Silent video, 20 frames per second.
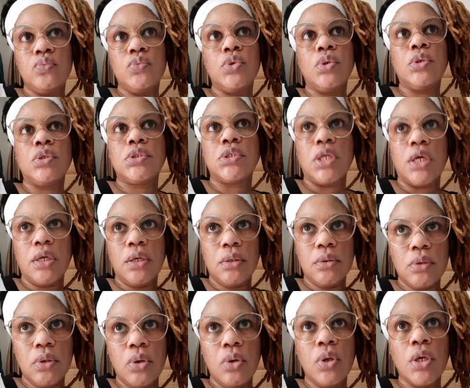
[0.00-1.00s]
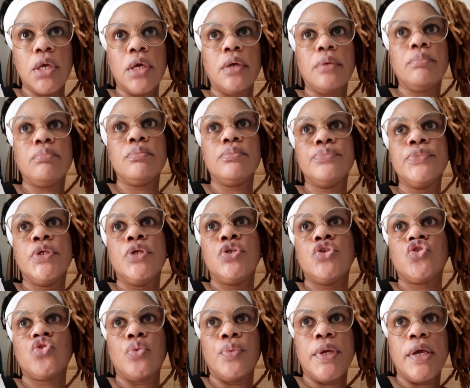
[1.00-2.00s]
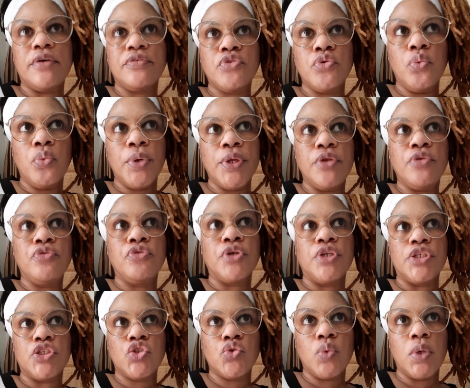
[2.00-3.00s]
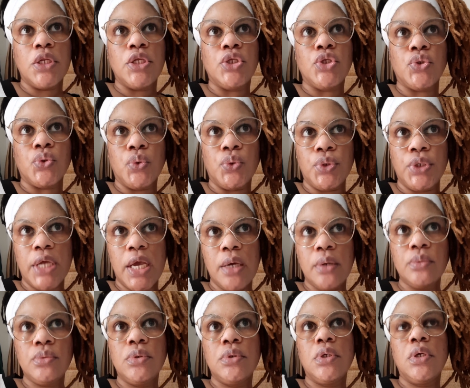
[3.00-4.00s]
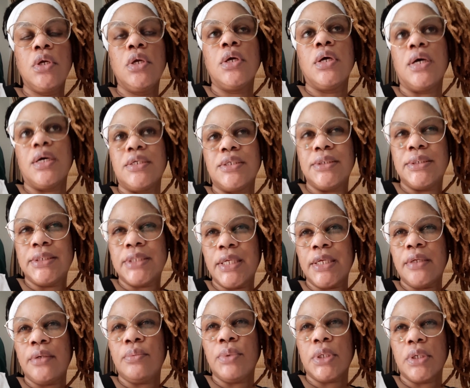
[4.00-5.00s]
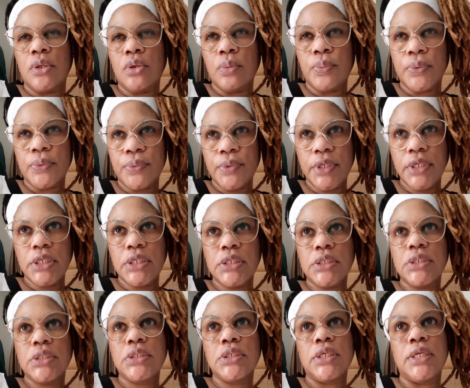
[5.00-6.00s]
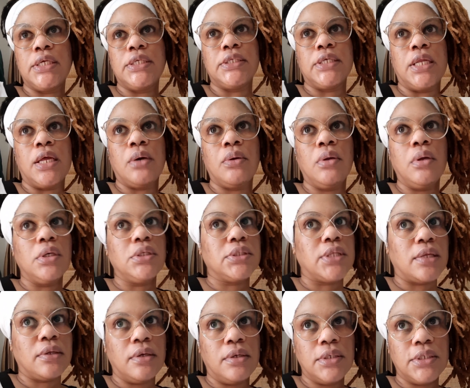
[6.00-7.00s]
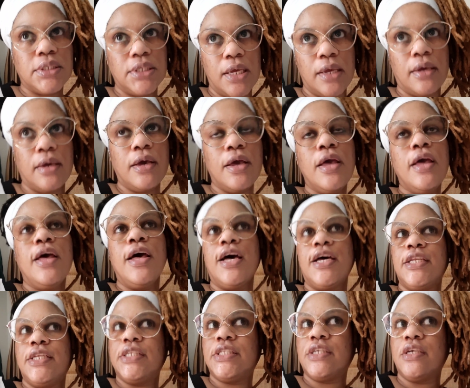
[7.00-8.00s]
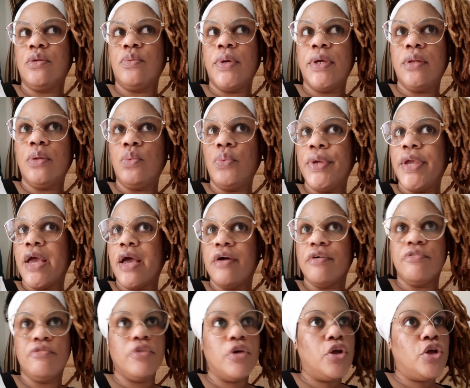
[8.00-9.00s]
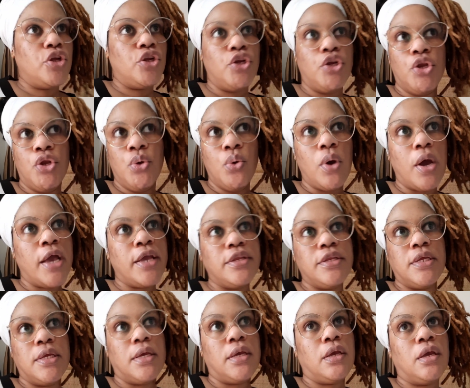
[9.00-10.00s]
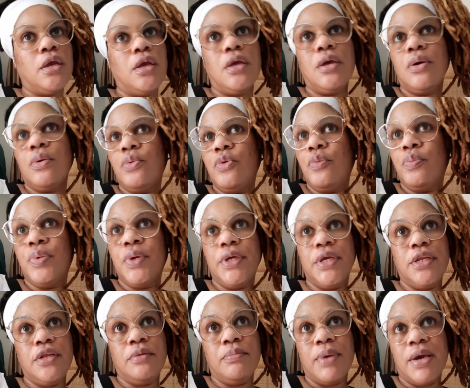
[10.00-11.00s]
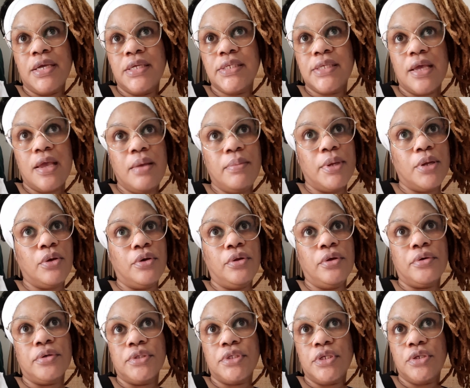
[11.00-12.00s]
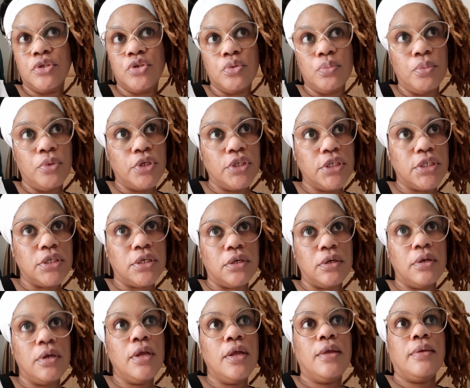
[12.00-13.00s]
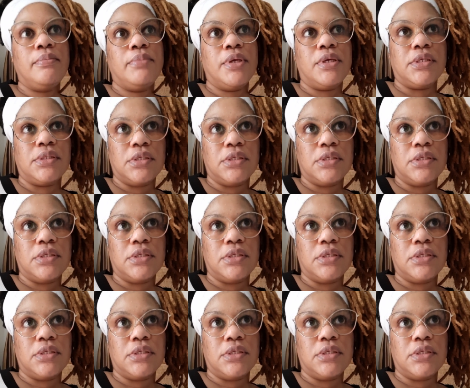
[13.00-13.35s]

I was like, okay, so we have to wait for the swelling to go down and then we can operate. And I said, how long is that going to take? And they said, well, we have no idea. We're playing it by time and going to continue to monitor her because